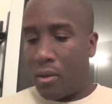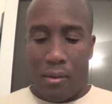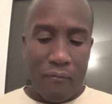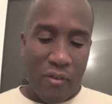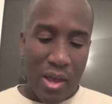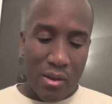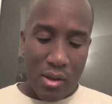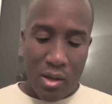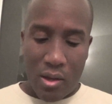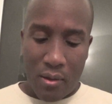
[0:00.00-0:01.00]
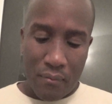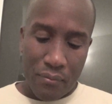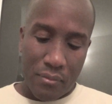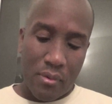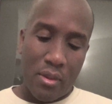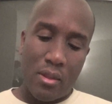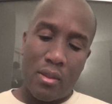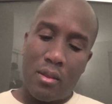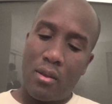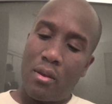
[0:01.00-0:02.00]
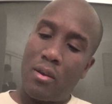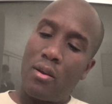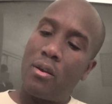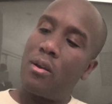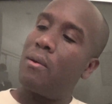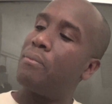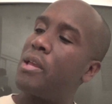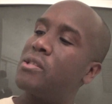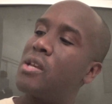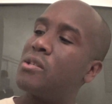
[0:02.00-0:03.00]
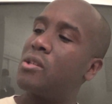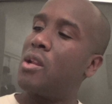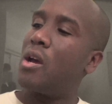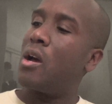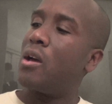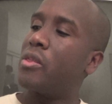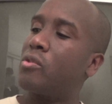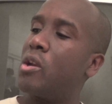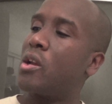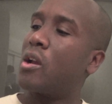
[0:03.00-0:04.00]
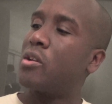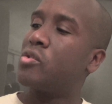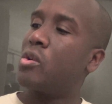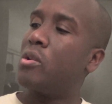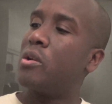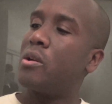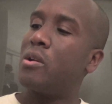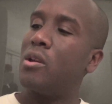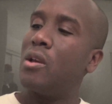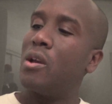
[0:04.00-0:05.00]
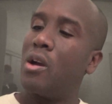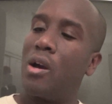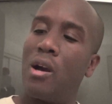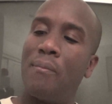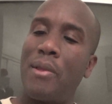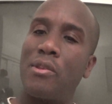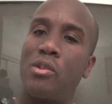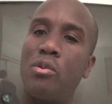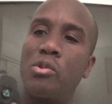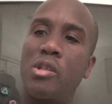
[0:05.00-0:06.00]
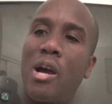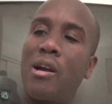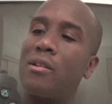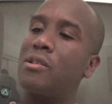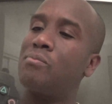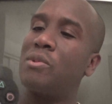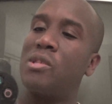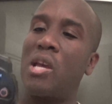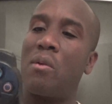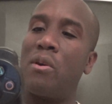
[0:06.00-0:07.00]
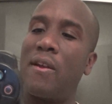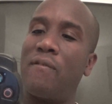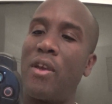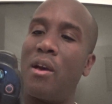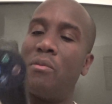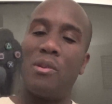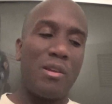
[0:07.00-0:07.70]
Found a PlayStation 3 controller. Not the DualShock. This is my second one I found.